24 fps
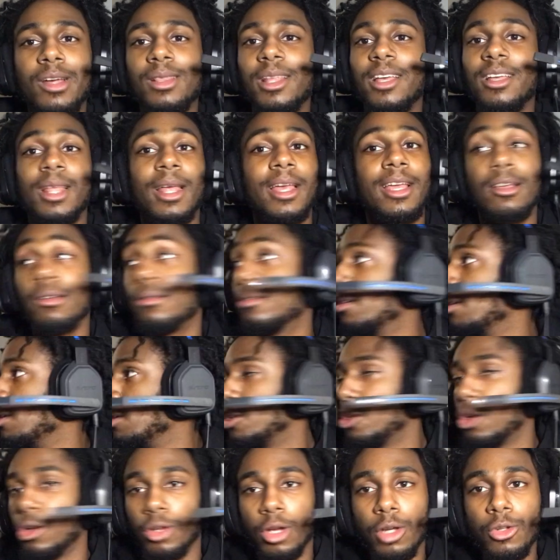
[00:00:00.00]
Like,
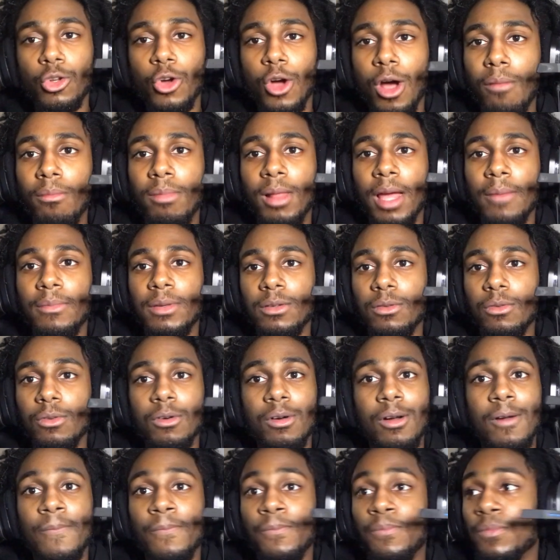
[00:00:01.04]
yo, y'all know how black people,
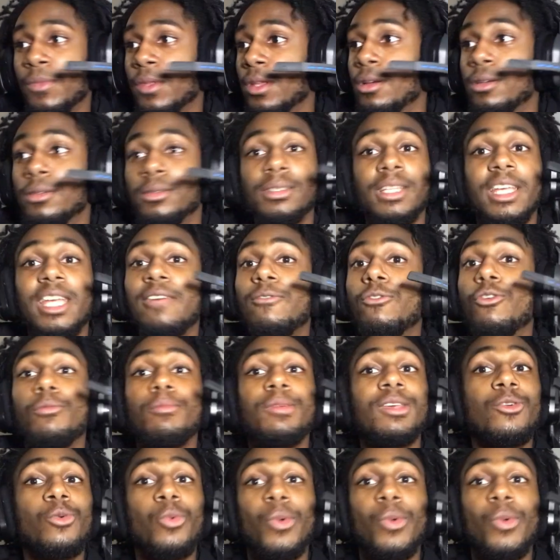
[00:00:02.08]
they don't